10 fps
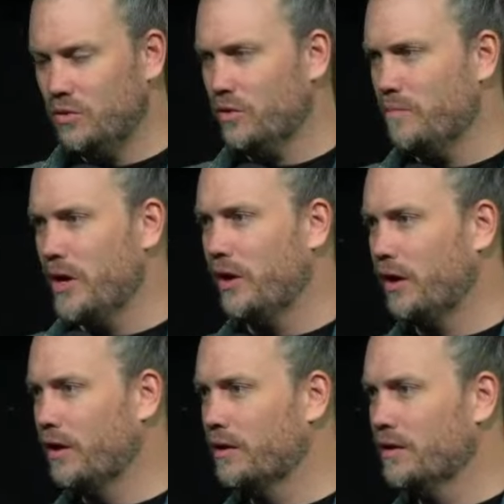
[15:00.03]
in North
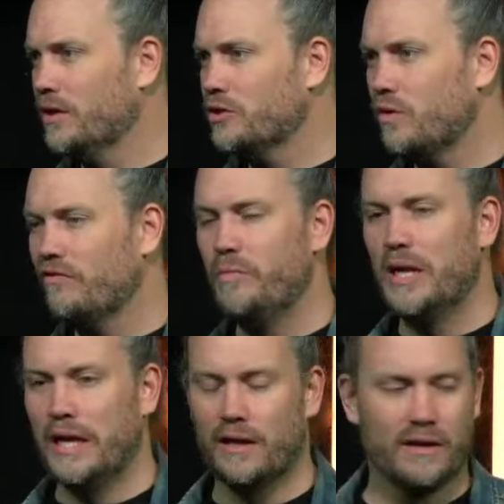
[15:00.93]
America? $12
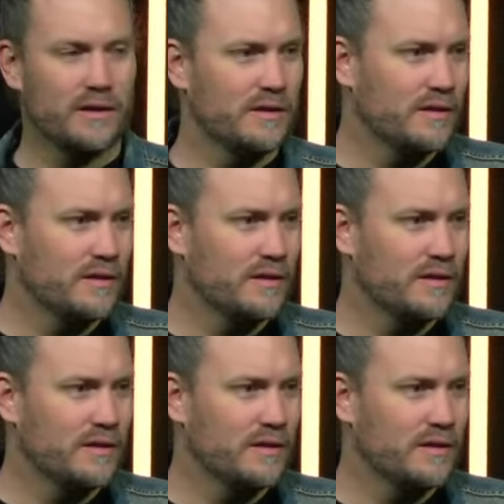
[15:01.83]
billion,